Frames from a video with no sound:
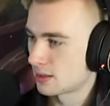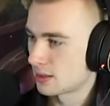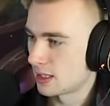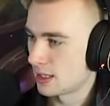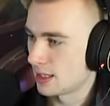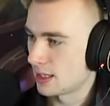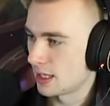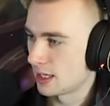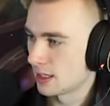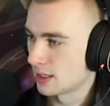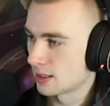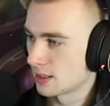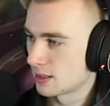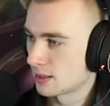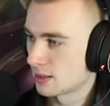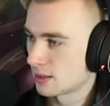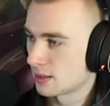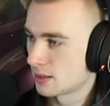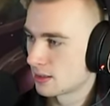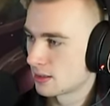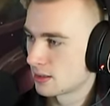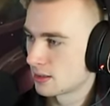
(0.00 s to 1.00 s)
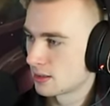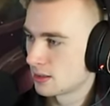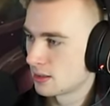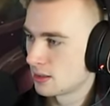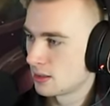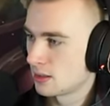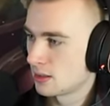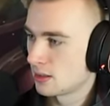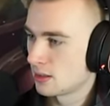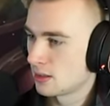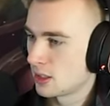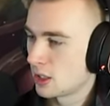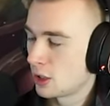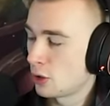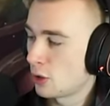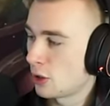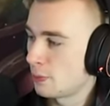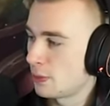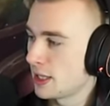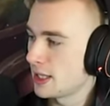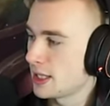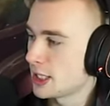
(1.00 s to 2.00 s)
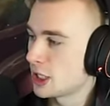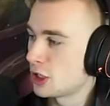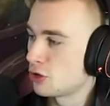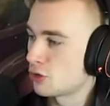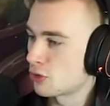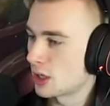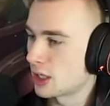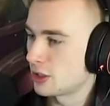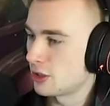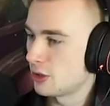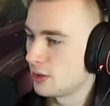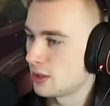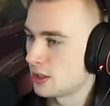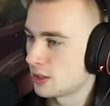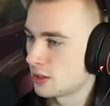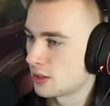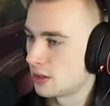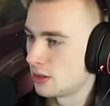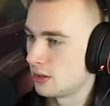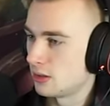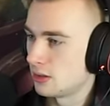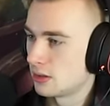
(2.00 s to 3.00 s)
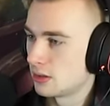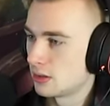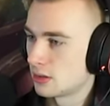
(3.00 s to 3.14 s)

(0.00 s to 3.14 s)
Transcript: I think. Oh, no, I'll play this and draw two this turn.